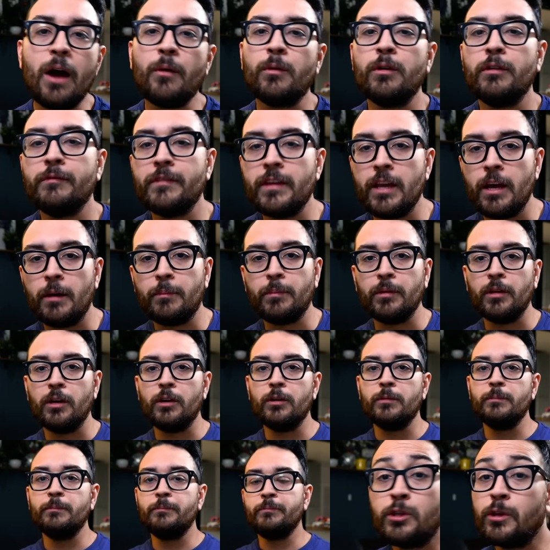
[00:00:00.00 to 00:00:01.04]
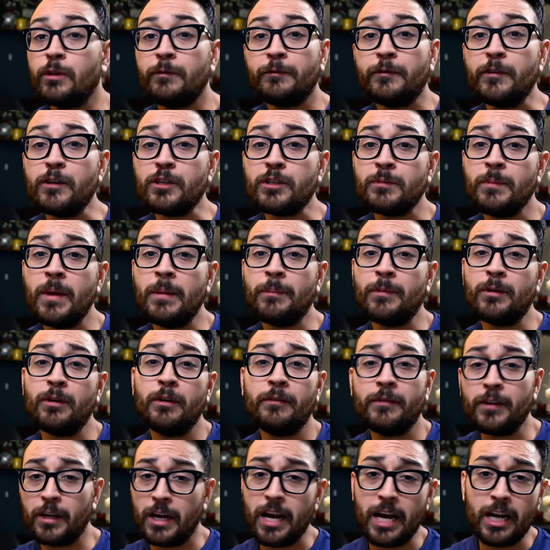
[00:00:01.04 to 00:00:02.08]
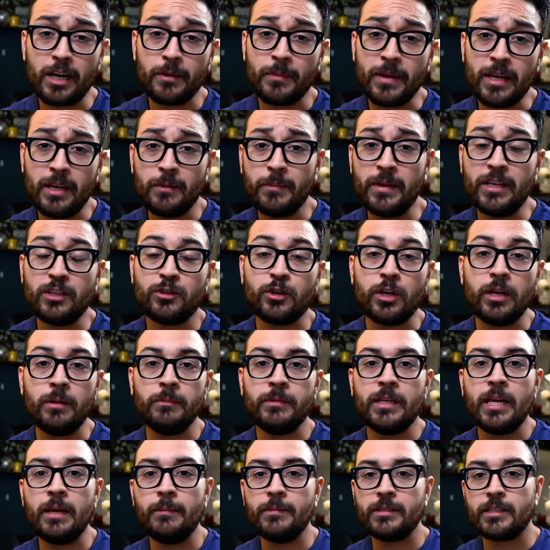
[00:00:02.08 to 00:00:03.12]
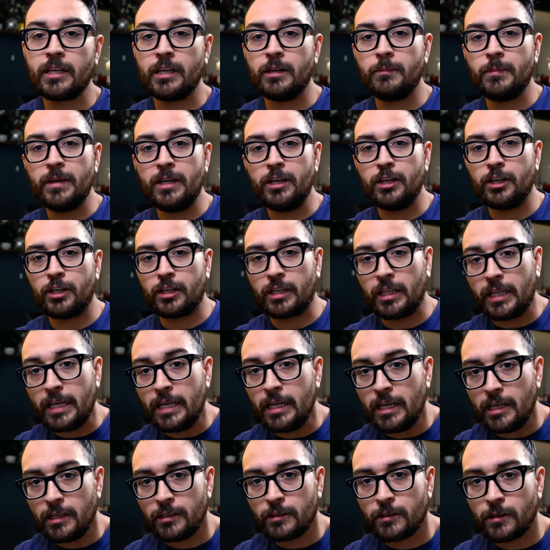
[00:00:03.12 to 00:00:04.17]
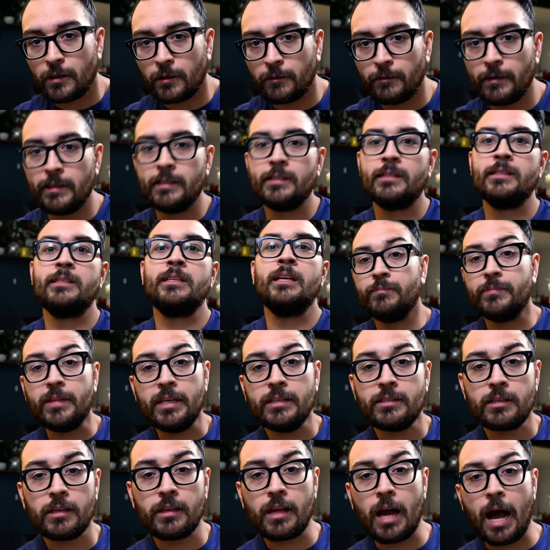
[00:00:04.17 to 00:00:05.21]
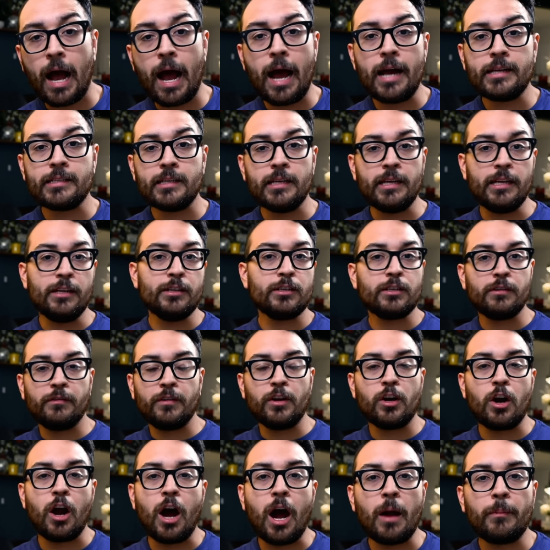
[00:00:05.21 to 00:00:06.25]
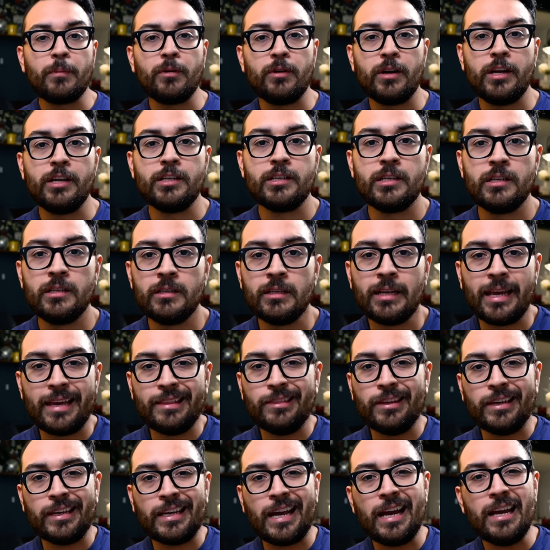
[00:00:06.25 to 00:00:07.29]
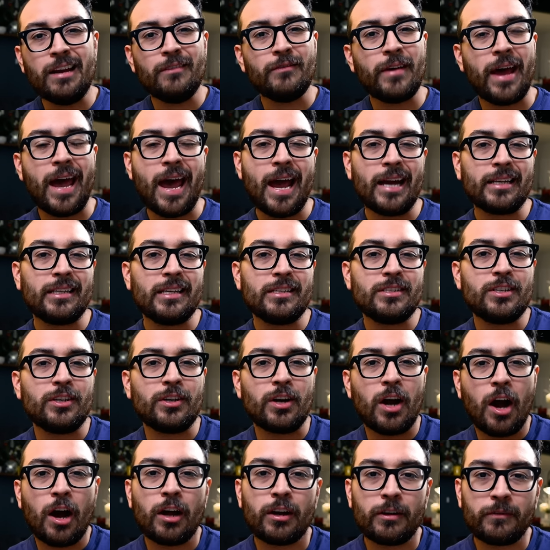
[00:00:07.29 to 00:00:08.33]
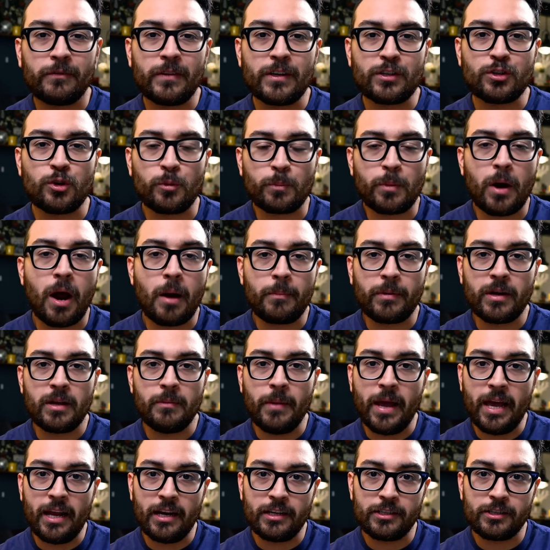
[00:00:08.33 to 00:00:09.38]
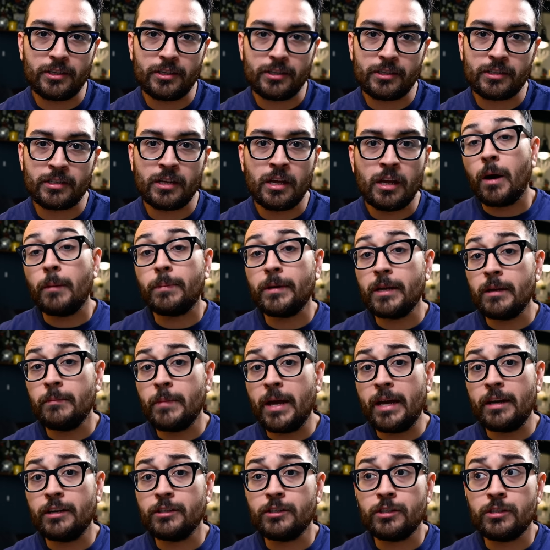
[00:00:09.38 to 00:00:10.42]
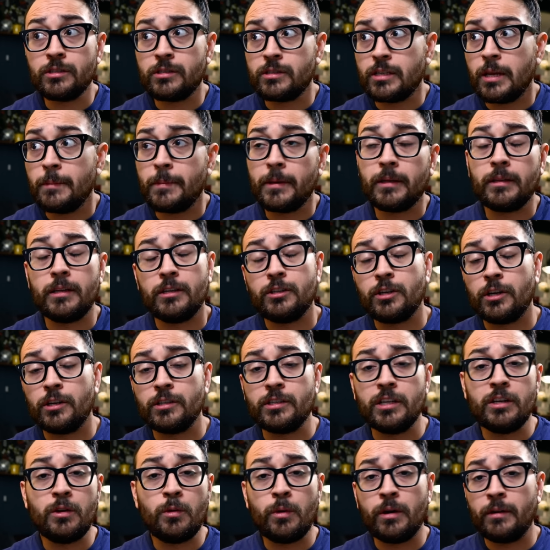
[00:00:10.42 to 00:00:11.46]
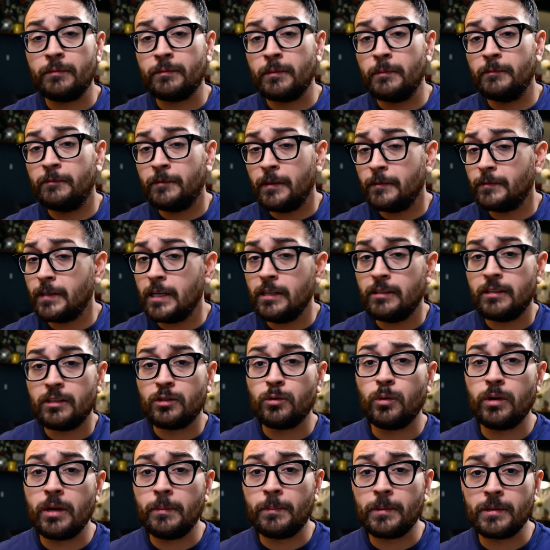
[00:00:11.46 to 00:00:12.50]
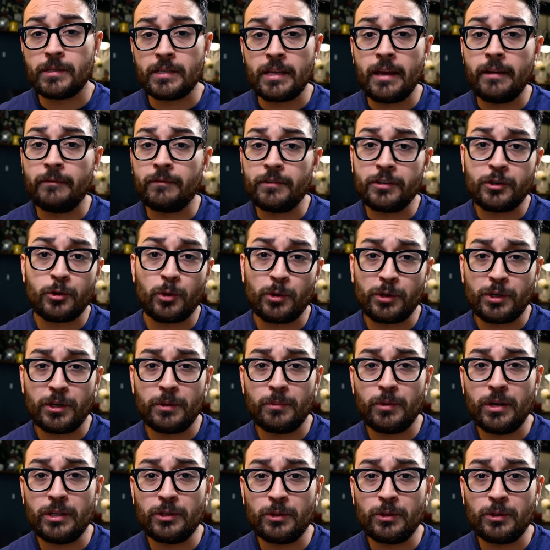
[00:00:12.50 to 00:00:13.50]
hour of the upload. So the first member of your Airbnb dream team is gonna be your cleaning service. These are the eyes and ears of your operation, and they kind of act as your unofficial property managers. Property managers typically charge anywhere from 15 to 20% for short-term